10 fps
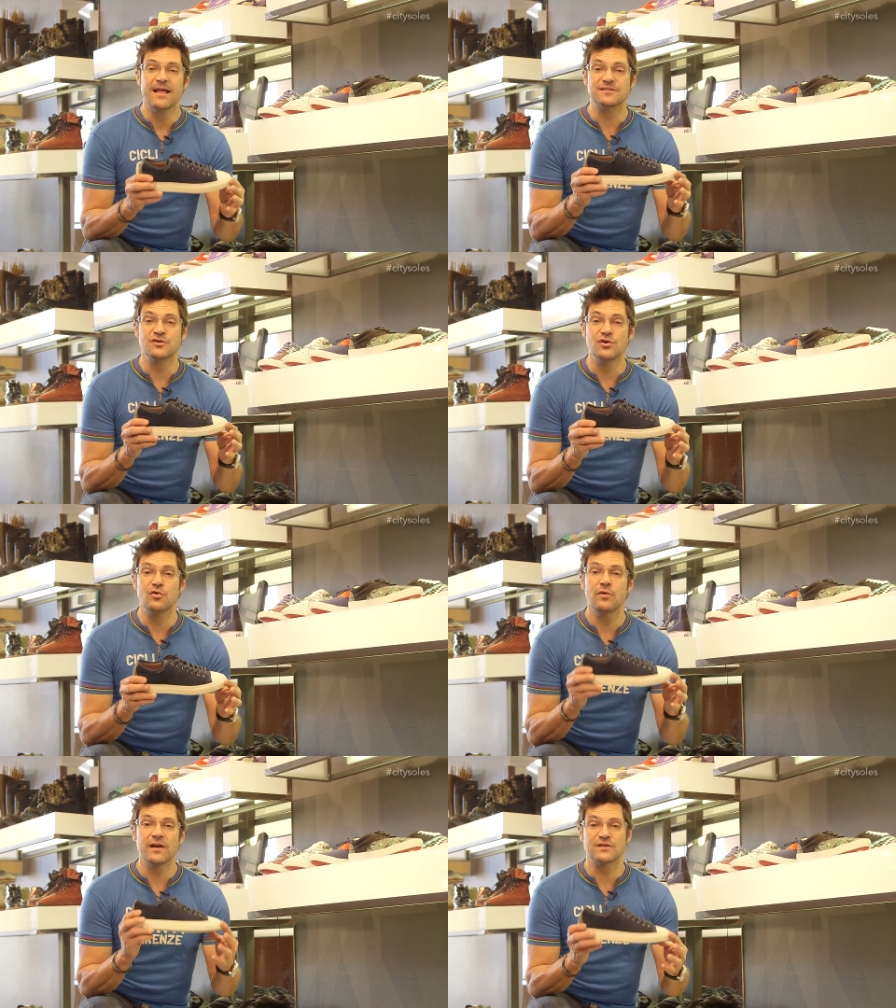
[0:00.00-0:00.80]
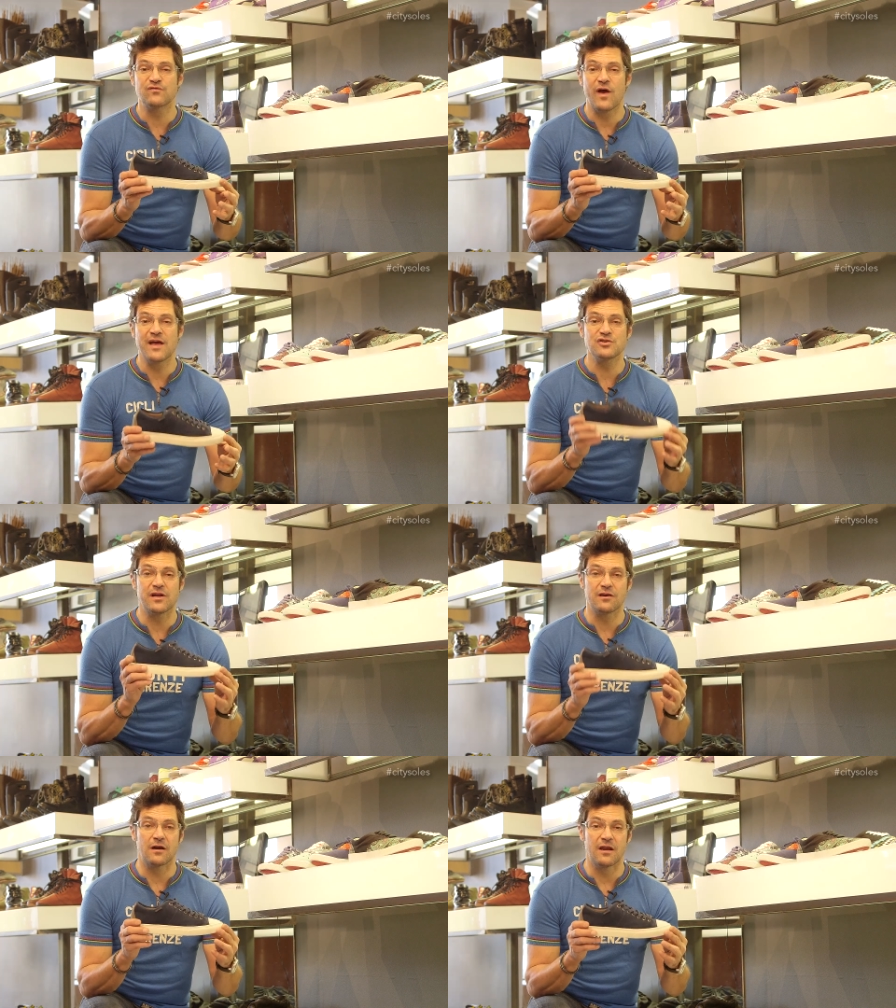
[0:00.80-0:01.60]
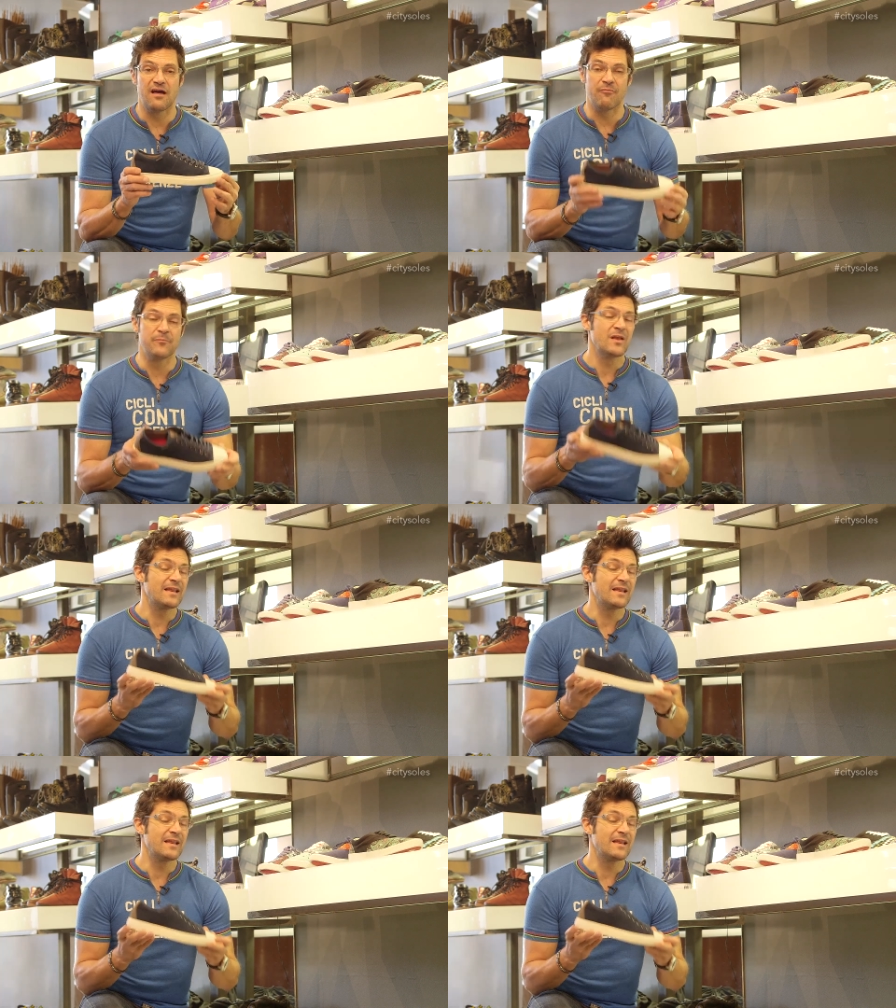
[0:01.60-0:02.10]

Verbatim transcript: It's new, it's fresh, and you're gonna love them.